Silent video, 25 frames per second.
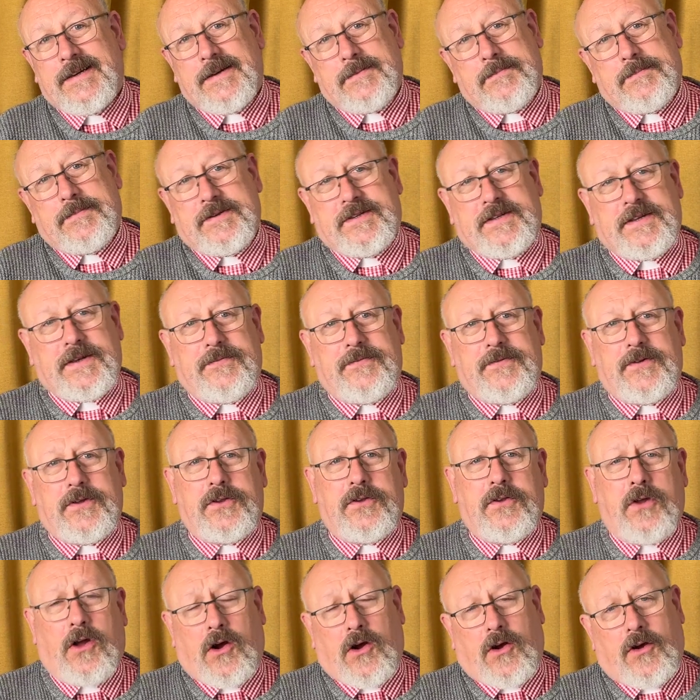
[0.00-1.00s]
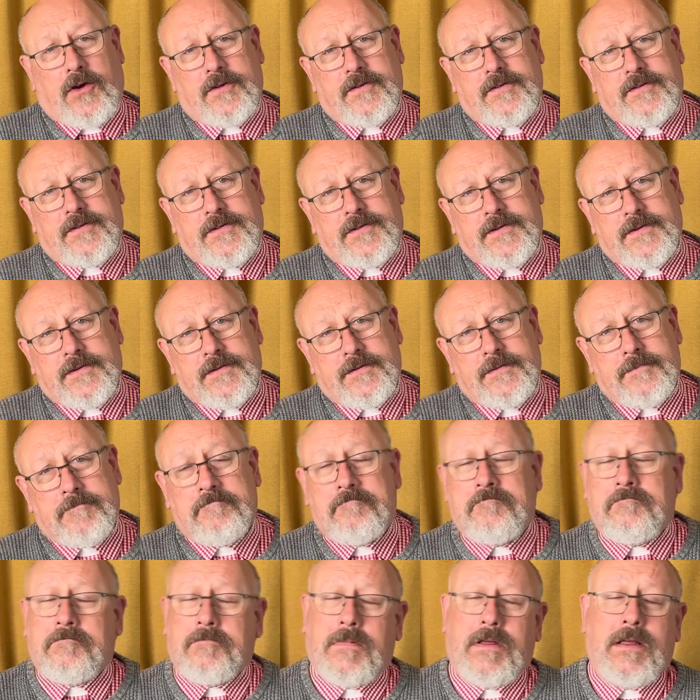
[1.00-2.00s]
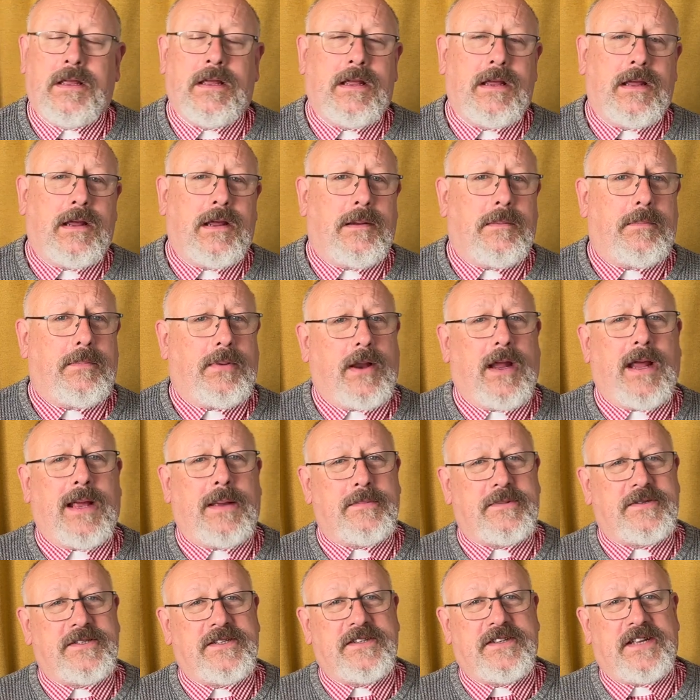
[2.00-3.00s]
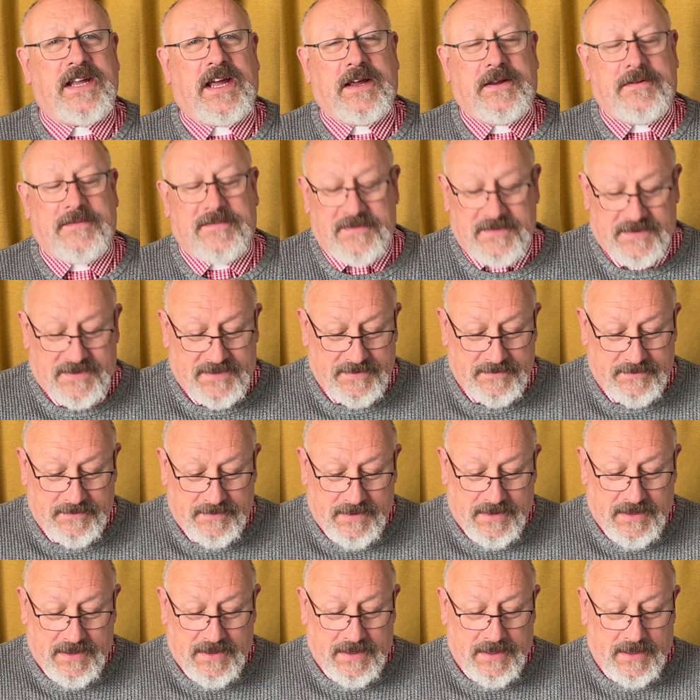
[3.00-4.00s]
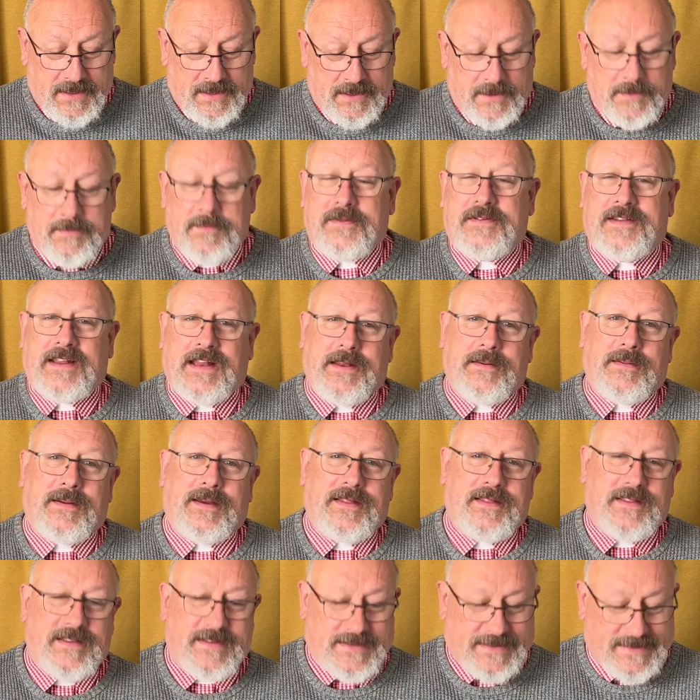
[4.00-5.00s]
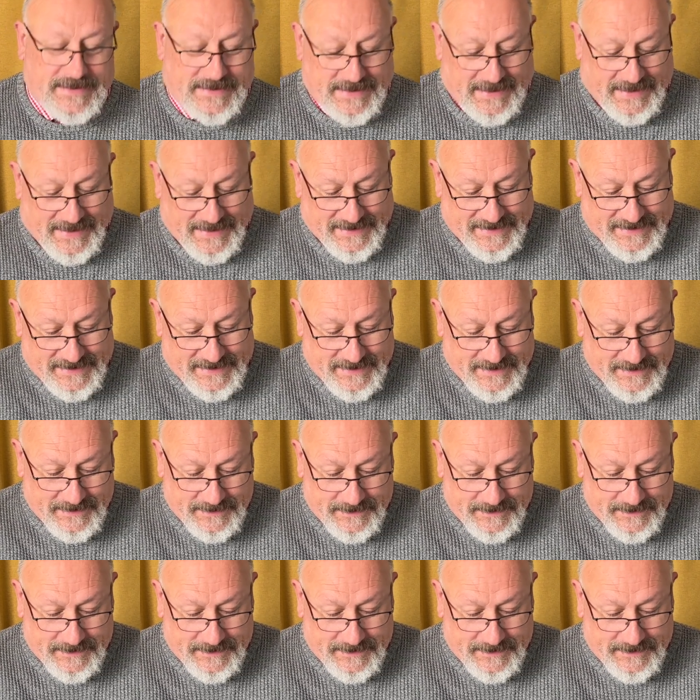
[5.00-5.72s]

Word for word: But if you're not, perhaps you don't. But anyway, this is it.